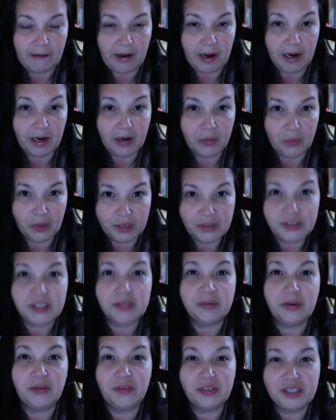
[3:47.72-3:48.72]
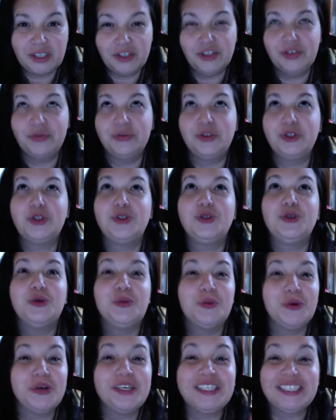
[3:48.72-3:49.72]
I went to my physician. I was
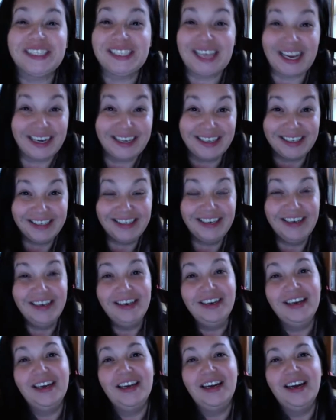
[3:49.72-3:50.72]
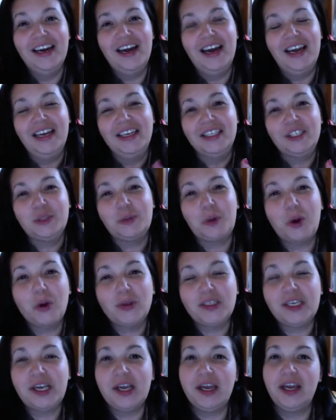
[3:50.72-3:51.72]
super excited. I had
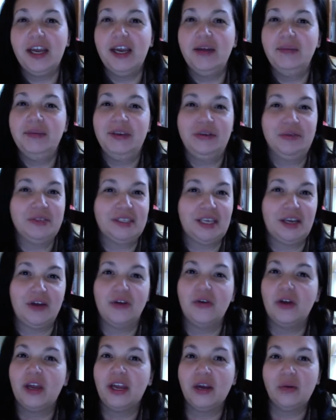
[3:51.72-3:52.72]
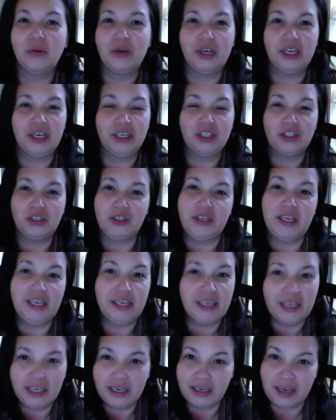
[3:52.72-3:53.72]
spoke to him. He was like, okay, we're going to get you
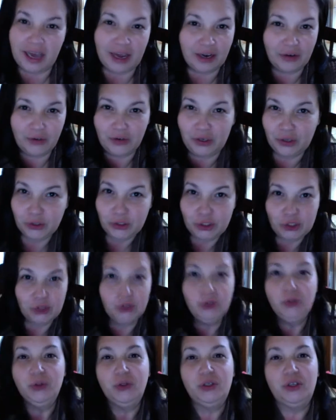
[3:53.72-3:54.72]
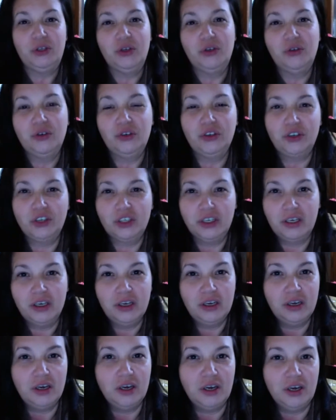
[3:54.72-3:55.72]
in and out of here soon. You know, you're going to
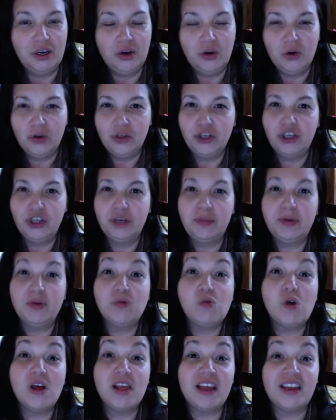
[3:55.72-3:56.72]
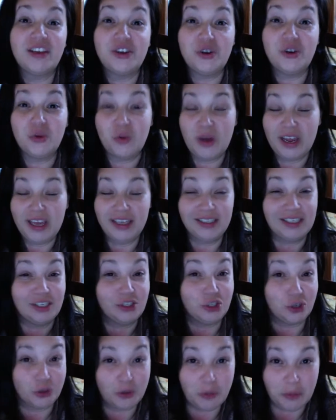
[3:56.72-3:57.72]
be well on your way, because I
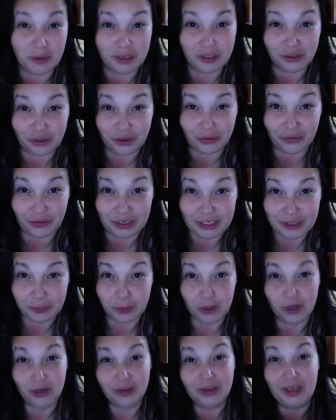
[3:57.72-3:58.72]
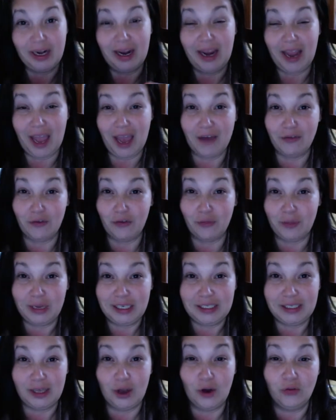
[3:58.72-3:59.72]
showed him the picture on Facebook that I have of
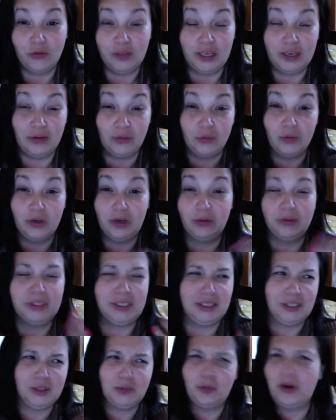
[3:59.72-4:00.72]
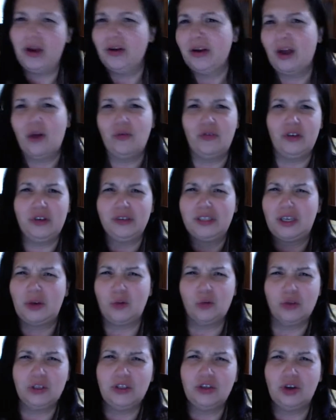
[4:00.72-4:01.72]
myself, like when I was in this brown outfit. It's like
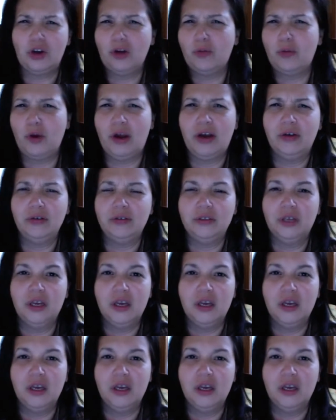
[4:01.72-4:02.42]
really dark brown